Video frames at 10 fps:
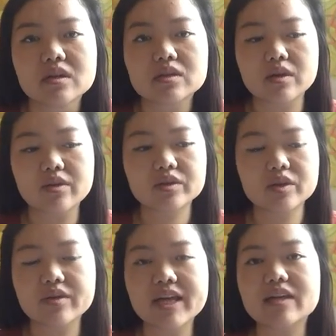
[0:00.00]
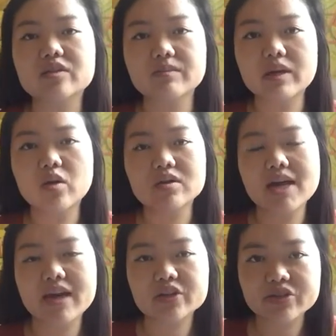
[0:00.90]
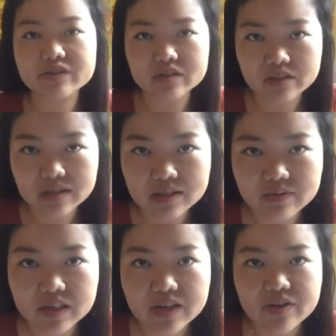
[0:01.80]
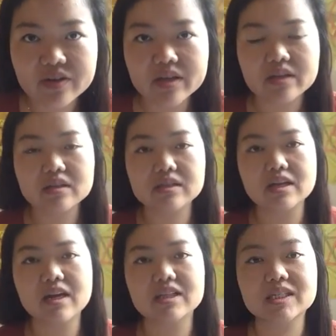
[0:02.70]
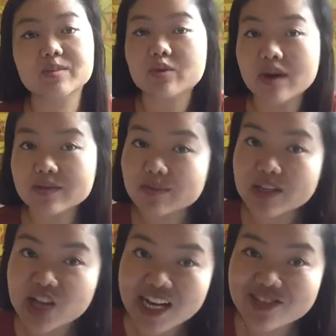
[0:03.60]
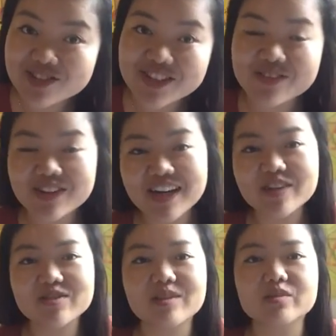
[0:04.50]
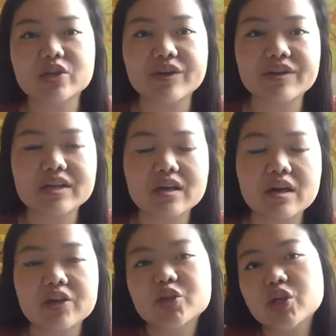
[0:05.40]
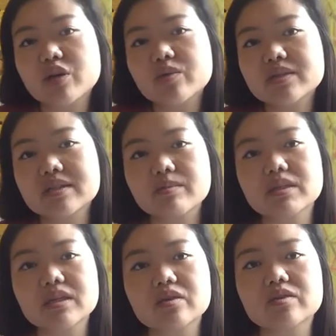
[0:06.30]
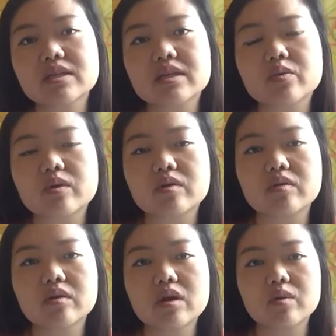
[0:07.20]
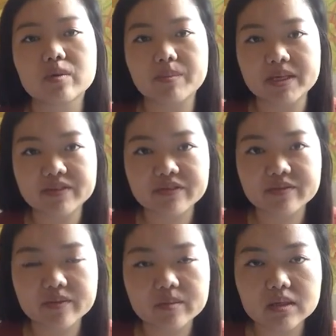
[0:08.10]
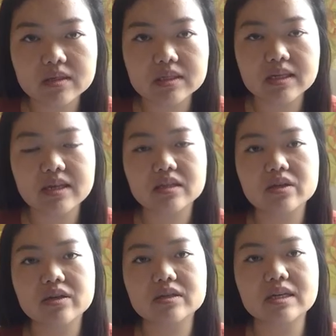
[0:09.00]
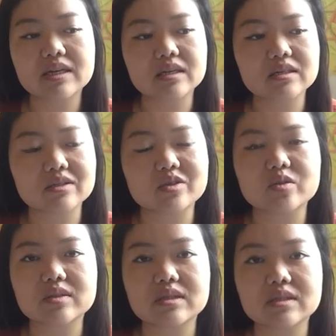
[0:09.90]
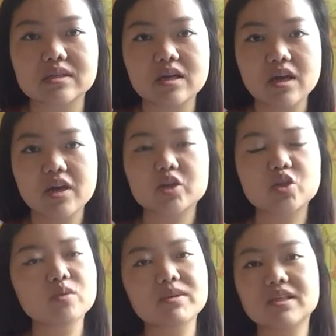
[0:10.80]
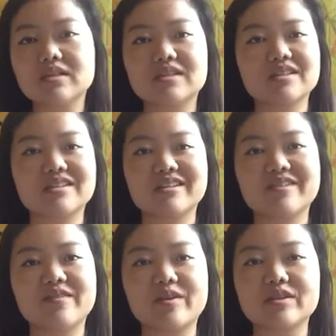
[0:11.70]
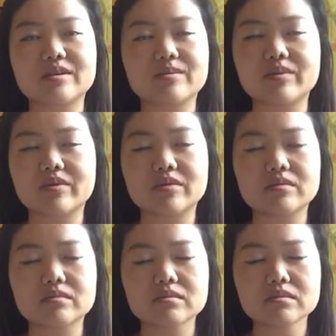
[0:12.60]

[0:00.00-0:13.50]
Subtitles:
So yeah, so my call to action to this video is subscribe to my channel if you like what I'm sharing. Share with somebody you think will benefit from this. And thirdly is do this 2 minutes, very simple.